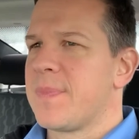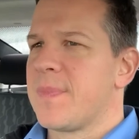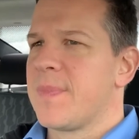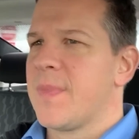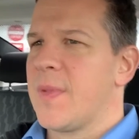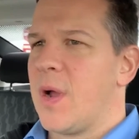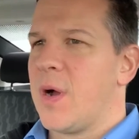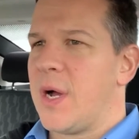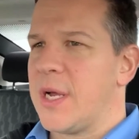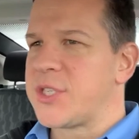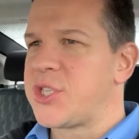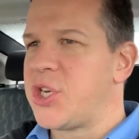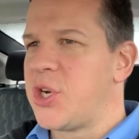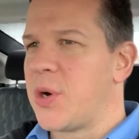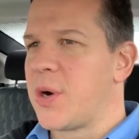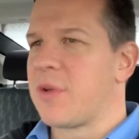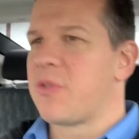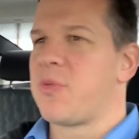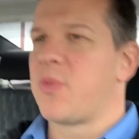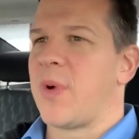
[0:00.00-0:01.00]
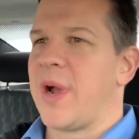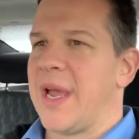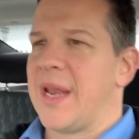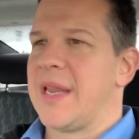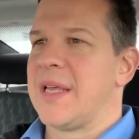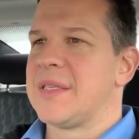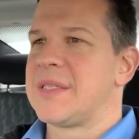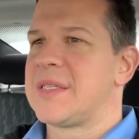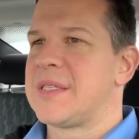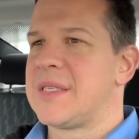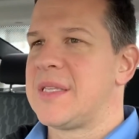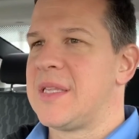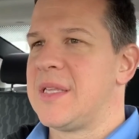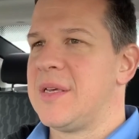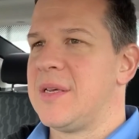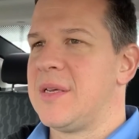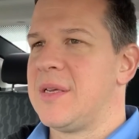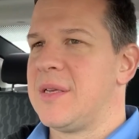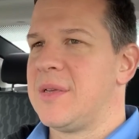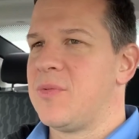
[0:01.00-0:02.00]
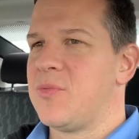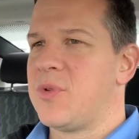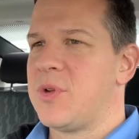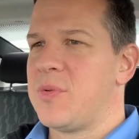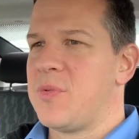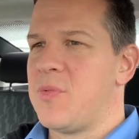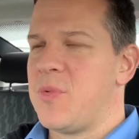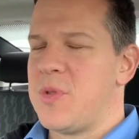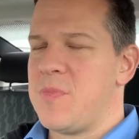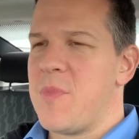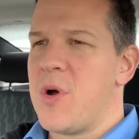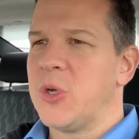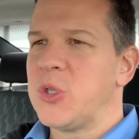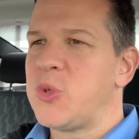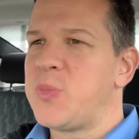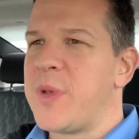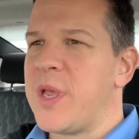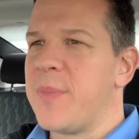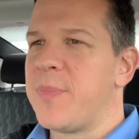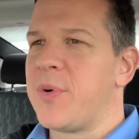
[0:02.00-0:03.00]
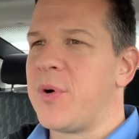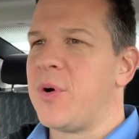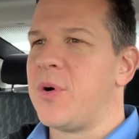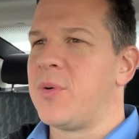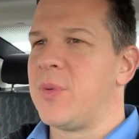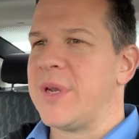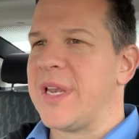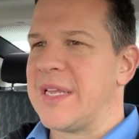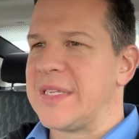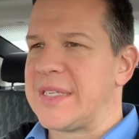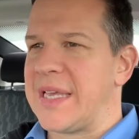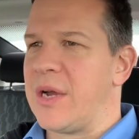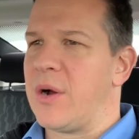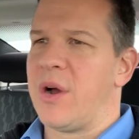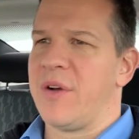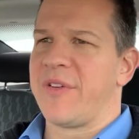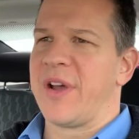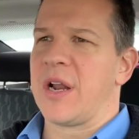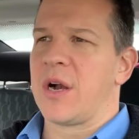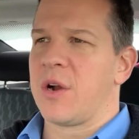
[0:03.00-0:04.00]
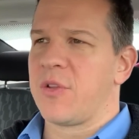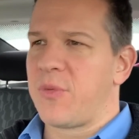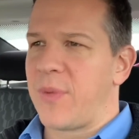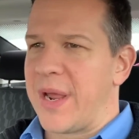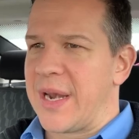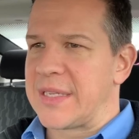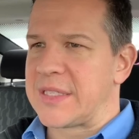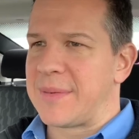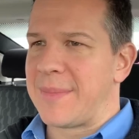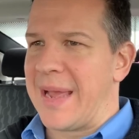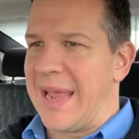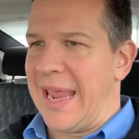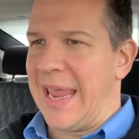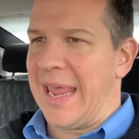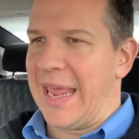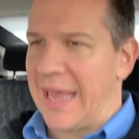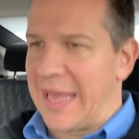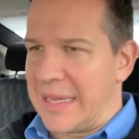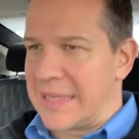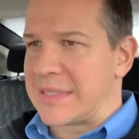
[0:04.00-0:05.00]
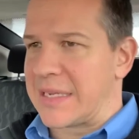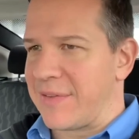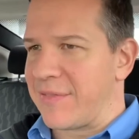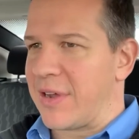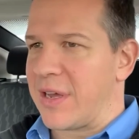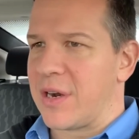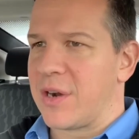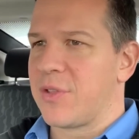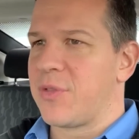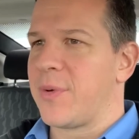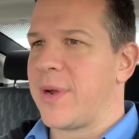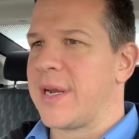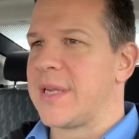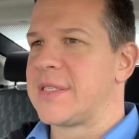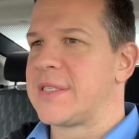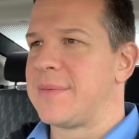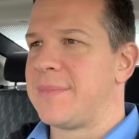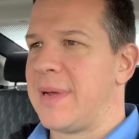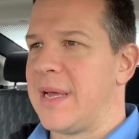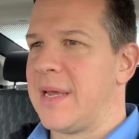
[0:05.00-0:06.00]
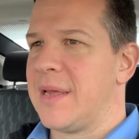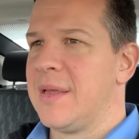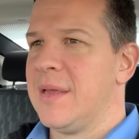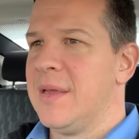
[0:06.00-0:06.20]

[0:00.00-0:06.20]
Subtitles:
osteoarthritis. When most people, when they say, "Oh, I've got arthritis in my hands, I've got arthritis in my